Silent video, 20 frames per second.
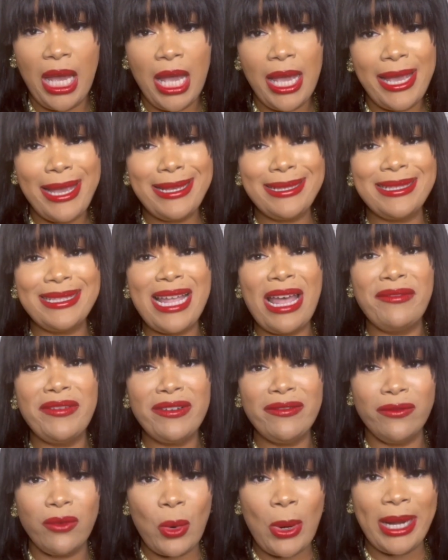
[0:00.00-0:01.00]
it's
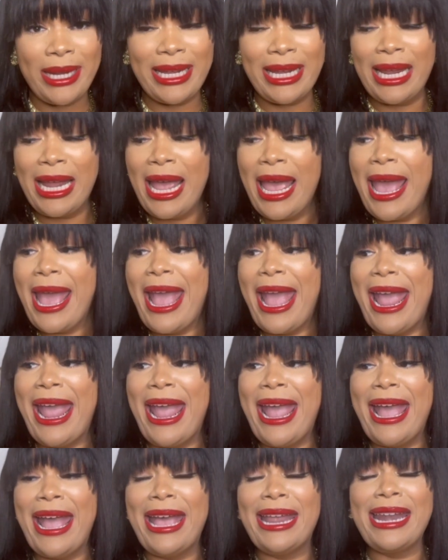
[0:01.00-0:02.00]
740
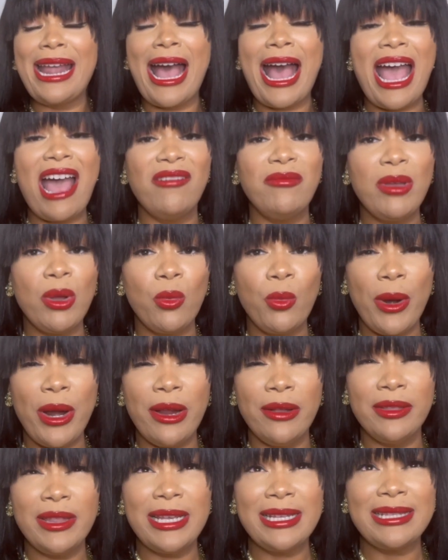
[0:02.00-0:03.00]
and I have been
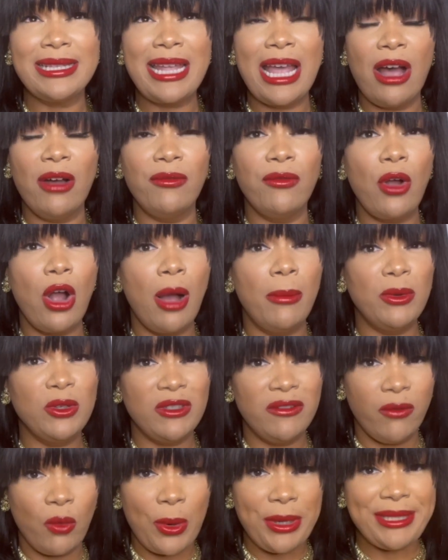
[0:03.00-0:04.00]
wearing this now for
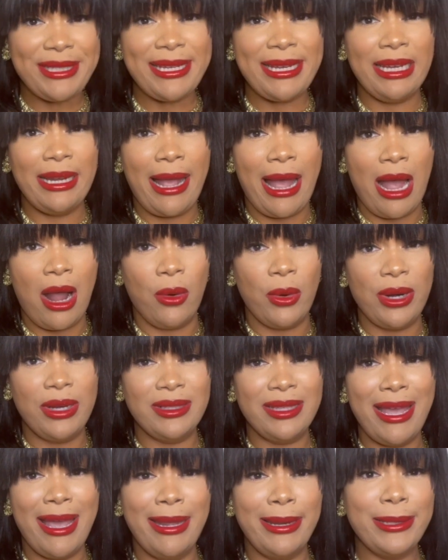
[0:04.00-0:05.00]
almost 14
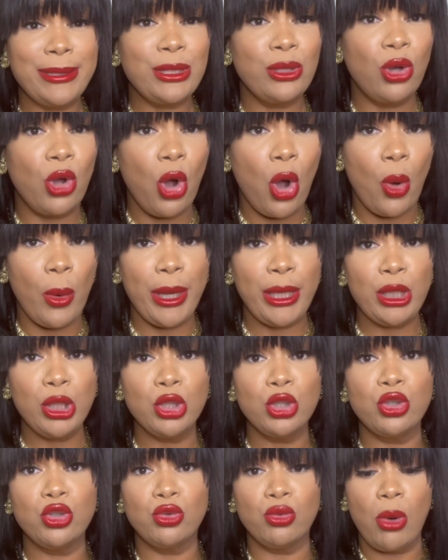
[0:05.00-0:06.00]
hours and it's going
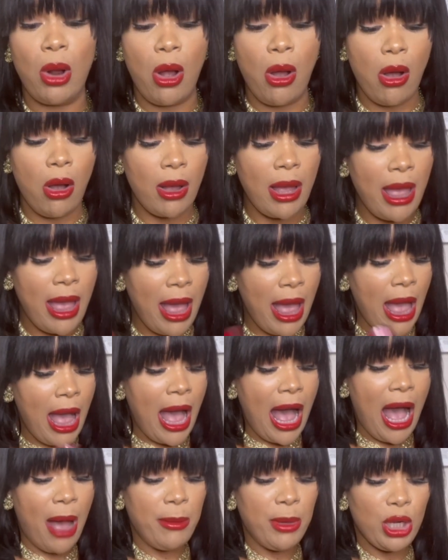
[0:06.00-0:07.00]
strong.
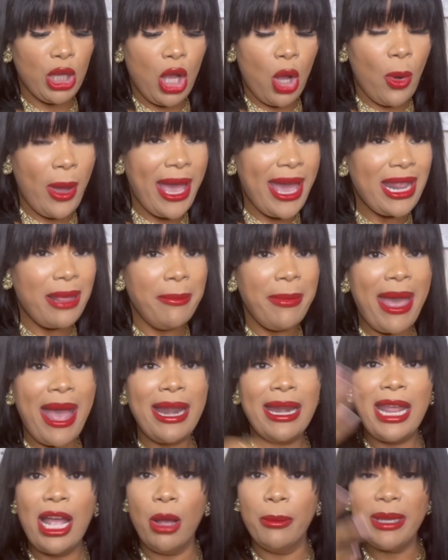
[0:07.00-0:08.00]
I'm going to go ahead and
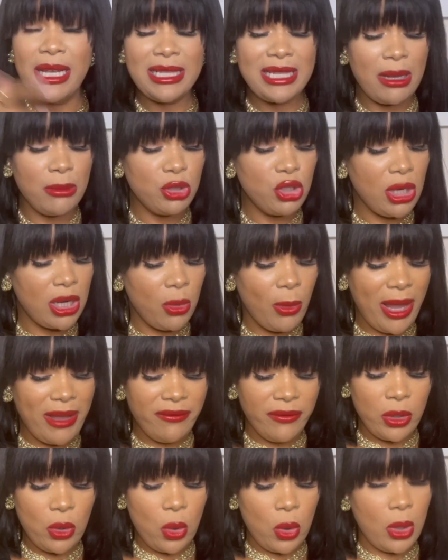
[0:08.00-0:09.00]
pat now because I was trying to
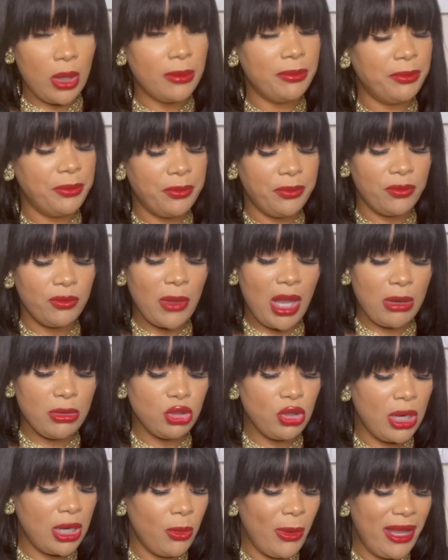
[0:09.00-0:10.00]
wait for y'all. I was
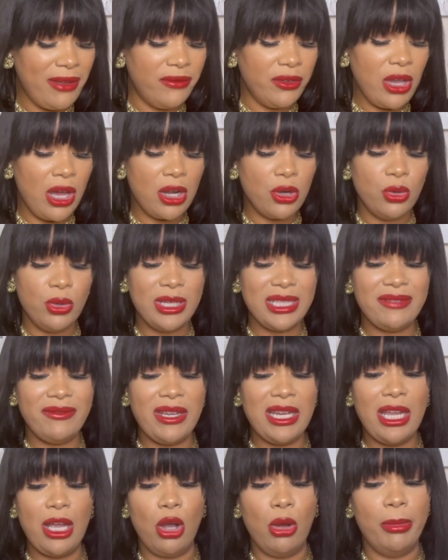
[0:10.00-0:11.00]
trying to wait for y'all to do this
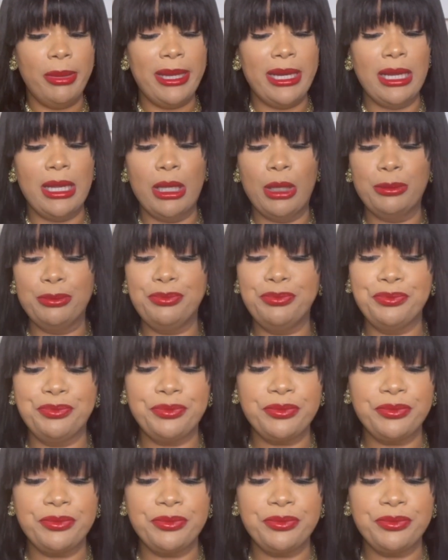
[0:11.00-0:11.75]
video, but um,